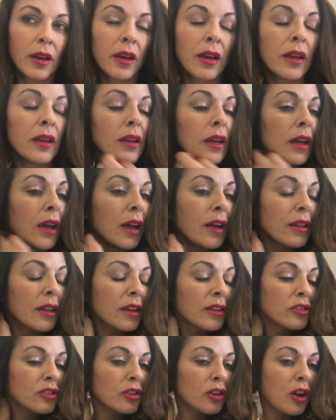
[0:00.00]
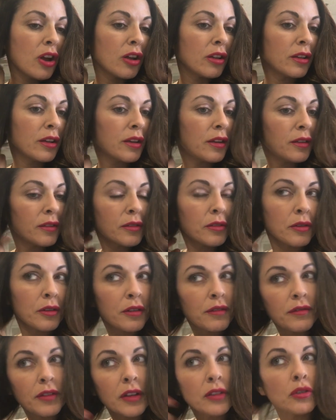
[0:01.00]
kind of, I like to call it a sort
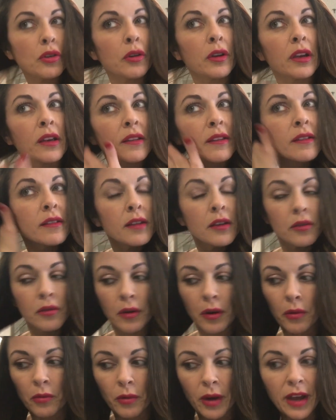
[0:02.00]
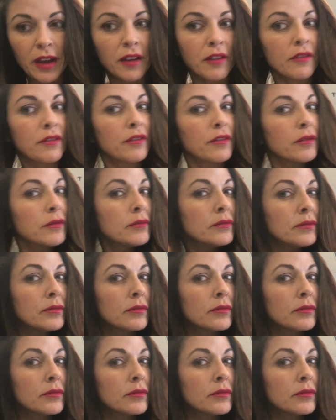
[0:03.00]
of Victoria's Secret wave